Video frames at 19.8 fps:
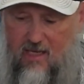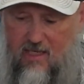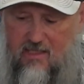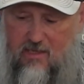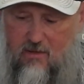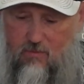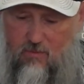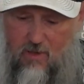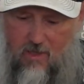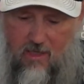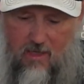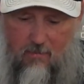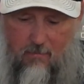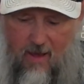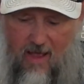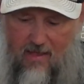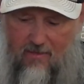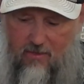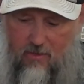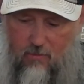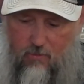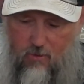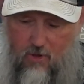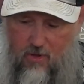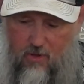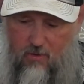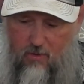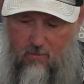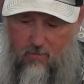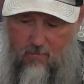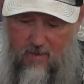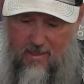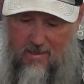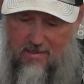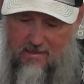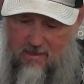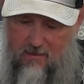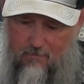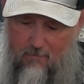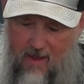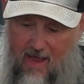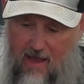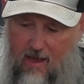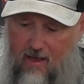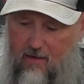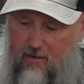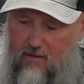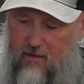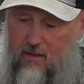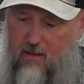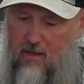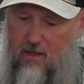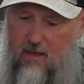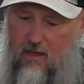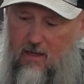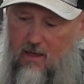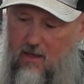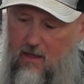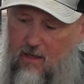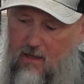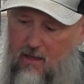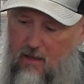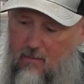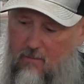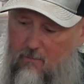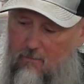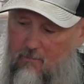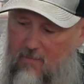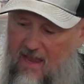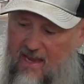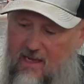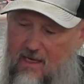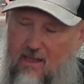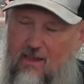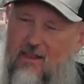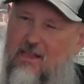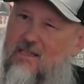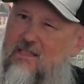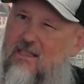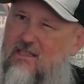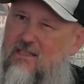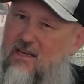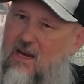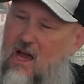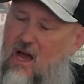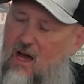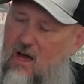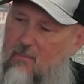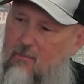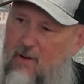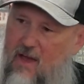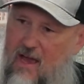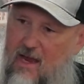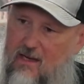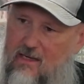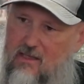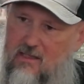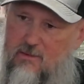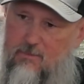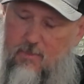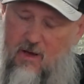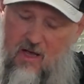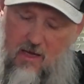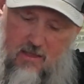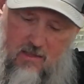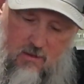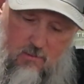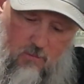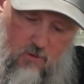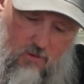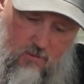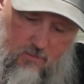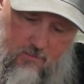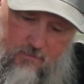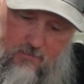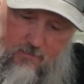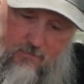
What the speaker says: isn't really about the room, it's about making this as compact as possible.